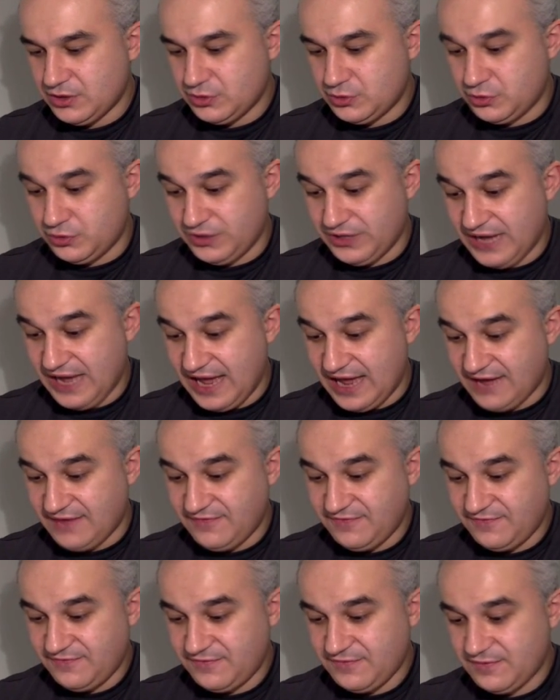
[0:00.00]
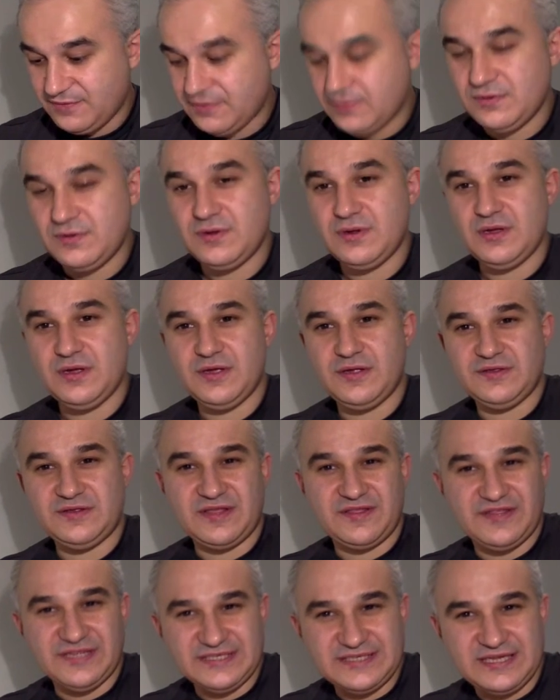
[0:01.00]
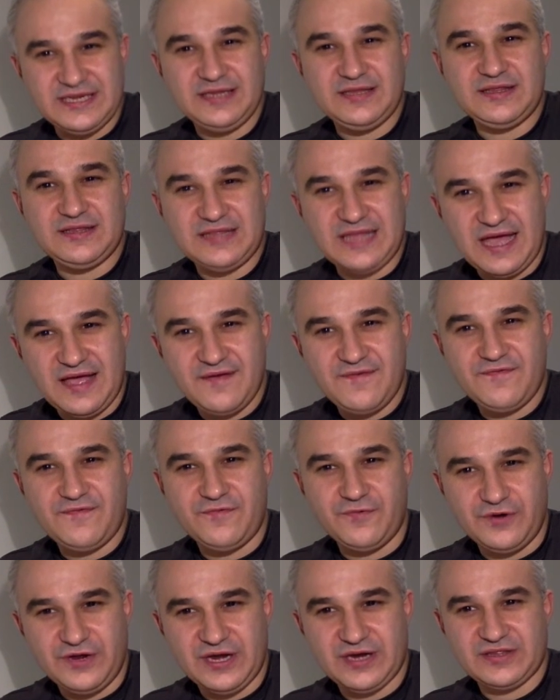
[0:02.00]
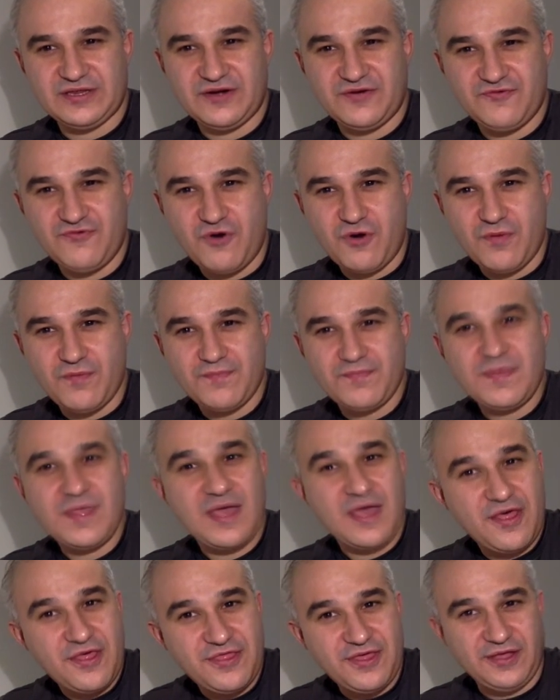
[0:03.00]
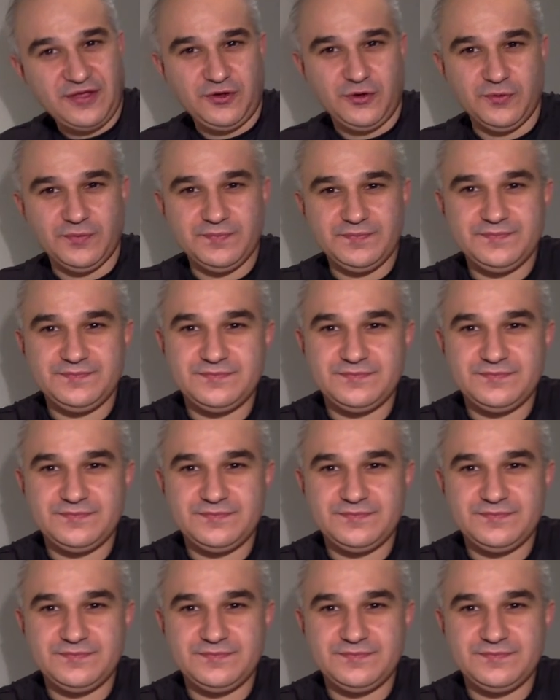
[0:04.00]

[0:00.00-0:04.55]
to derive the discrete time Fourier transform. Thank you.